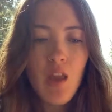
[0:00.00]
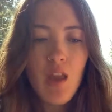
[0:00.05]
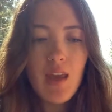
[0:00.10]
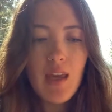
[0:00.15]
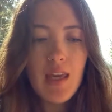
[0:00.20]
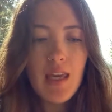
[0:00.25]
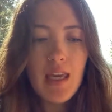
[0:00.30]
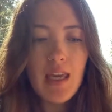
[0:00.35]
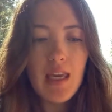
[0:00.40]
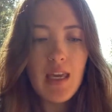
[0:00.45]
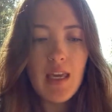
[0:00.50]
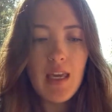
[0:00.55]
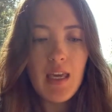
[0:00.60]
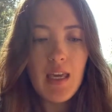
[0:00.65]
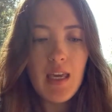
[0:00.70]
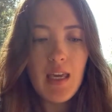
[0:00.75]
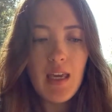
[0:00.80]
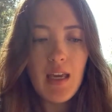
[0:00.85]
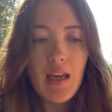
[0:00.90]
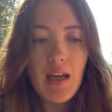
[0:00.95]

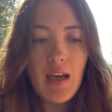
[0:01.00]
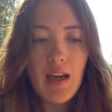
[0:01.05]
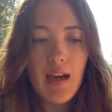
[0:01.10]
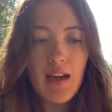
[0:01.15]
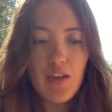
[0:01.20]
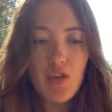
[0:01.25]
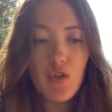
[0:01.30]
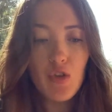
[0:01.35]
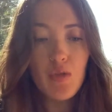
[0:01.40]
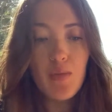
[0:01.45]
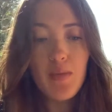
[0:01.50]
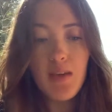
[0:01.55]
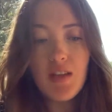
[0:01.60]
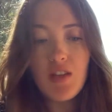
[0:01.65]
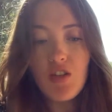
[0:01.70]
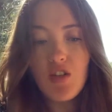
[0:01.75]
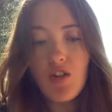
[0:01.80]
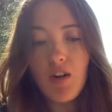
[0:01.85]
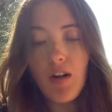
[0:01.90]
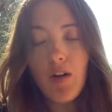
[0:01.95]
he had told me
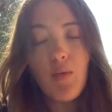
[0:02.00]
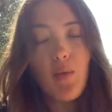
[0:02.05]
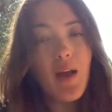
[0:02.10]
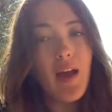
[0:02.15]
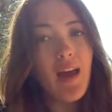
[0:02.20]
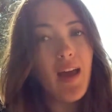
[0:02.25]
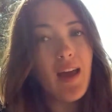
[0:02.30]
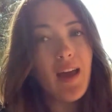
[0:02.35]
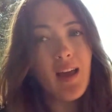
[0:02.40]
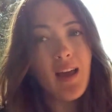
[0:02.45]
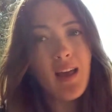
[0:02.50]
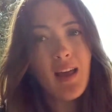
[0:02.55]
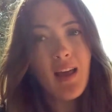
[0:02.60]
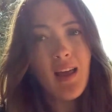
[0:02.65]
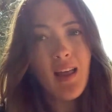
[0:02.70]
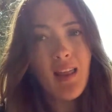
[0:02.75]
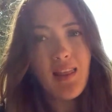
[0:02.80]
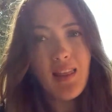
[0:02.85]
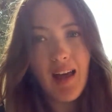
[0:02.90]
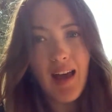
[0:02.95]
straight away
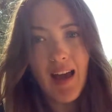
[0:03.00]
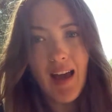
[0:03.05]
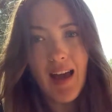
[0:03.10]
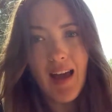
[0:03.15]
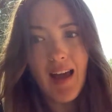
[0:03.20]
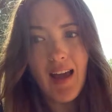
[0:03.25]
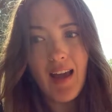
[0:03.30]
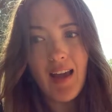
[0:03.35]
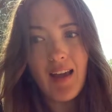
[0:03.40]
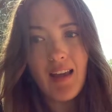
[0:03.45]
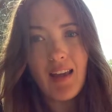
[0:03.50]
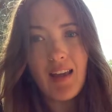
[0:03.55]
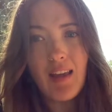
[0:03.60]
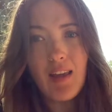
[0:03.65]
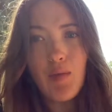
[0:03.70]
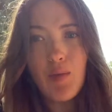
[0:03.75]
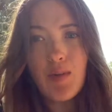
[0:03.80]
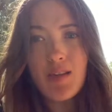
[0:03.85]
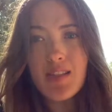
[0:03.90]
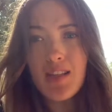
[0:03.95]
that
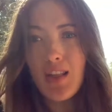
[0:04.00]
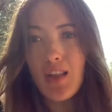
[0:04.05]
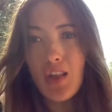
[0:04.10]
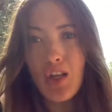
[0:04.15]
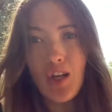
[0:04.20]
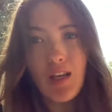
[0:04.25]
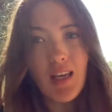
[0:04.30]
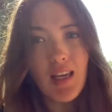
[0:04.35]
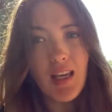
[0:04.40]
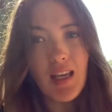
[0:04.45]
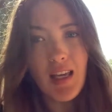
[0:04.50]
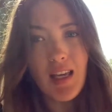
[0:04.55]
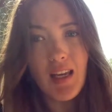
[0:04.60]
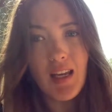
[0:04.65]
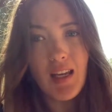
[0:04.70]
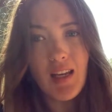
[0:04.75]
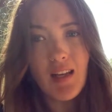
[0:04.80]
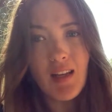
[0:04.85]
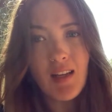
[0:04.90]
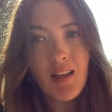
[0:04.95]
he wasn't
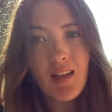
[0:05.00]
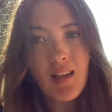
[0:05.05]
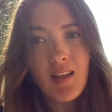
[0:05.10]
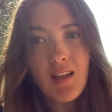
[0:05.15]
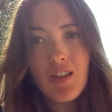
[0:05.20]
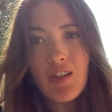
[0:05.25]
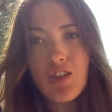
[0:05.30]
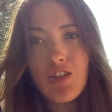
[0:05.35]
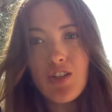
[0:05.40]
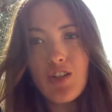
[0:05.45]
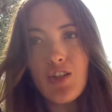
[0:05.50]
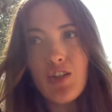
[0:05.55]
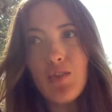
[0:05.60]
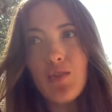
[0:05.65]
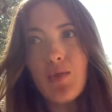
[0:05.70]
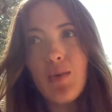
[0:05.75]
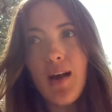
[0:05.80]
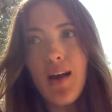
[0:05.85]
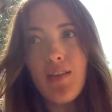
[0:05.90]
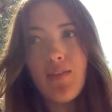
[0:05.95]
looking
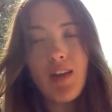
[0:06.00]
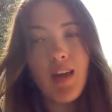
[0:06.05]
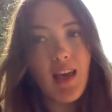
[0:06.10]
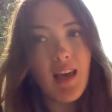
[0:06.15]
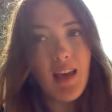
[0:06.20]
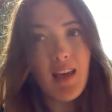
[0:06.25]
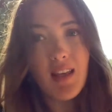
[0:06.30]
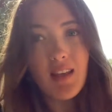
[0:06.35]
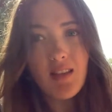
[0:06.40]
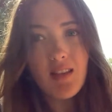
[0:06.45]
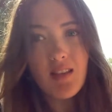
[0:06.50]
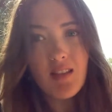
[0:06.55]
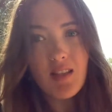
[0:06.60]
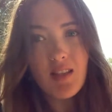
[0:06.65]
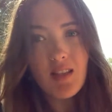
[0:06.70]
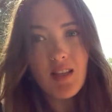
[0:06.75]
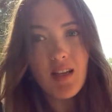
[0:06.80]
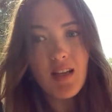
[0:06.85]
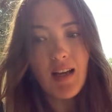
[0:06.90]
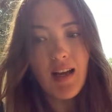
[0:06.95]
to have
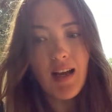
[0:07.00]
kids,